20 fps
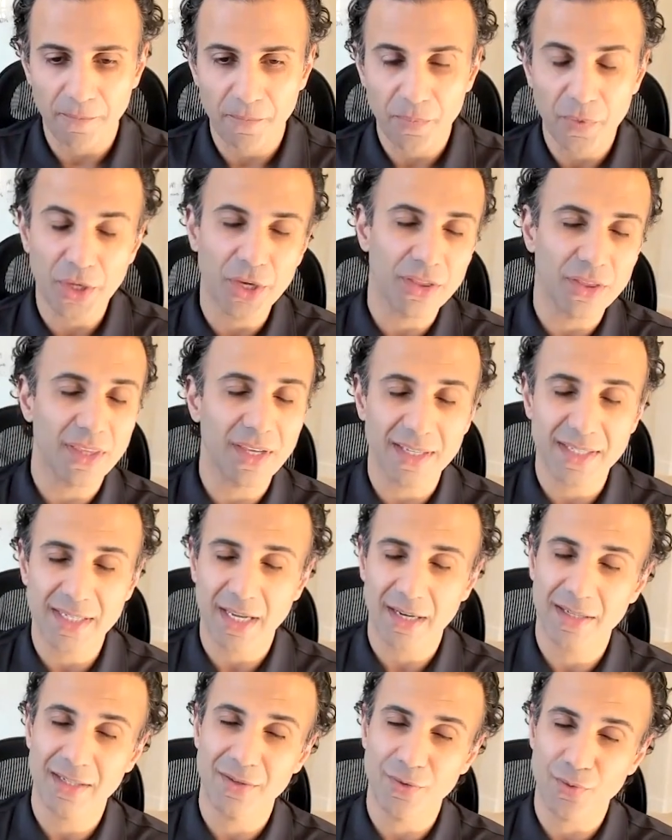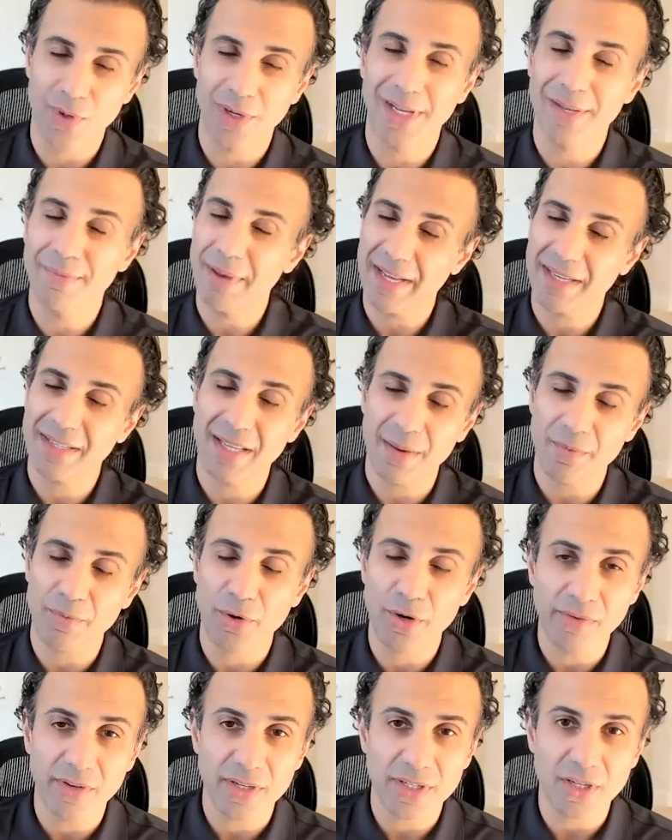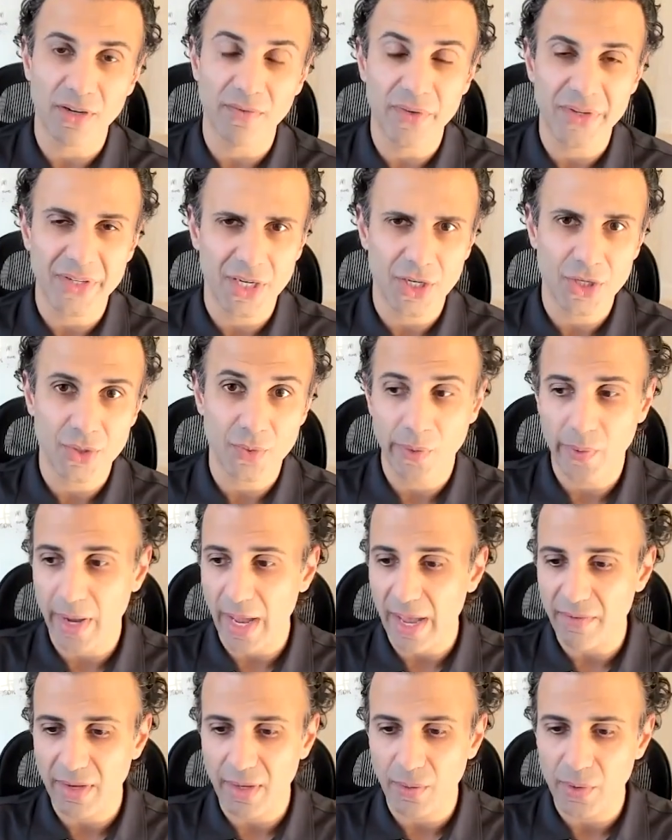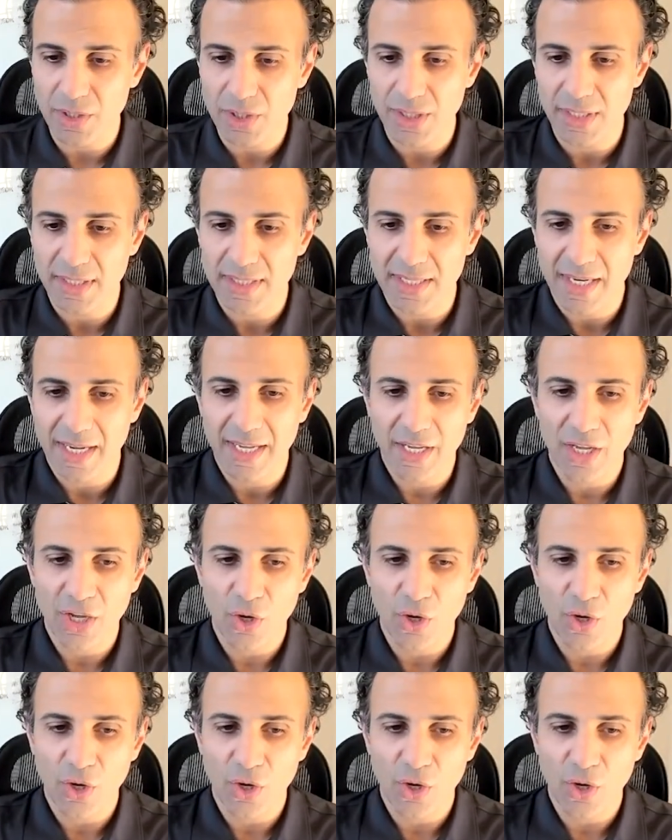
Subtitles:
The good thing is, kind of right back to that previous conversation we were having, which is